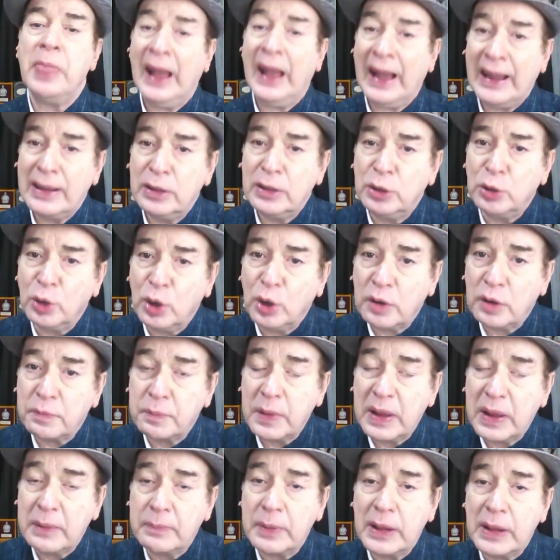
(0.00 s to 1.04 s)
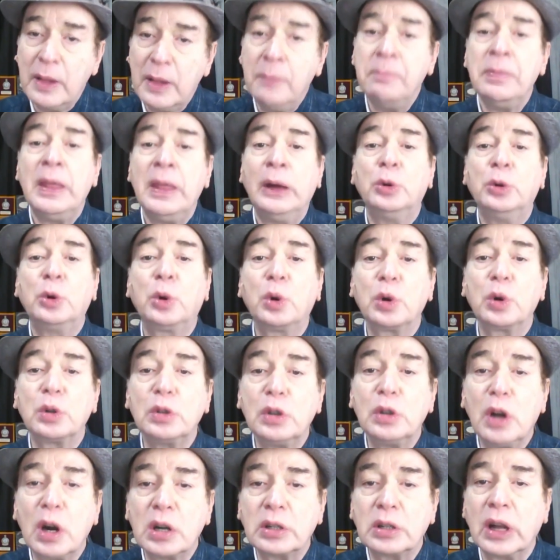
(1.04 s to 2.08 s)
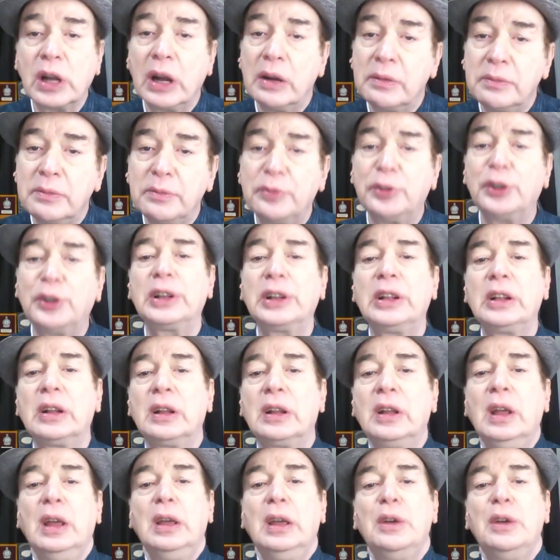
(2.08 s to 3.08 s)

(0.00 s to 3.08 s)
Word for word: i know of people who could not come for the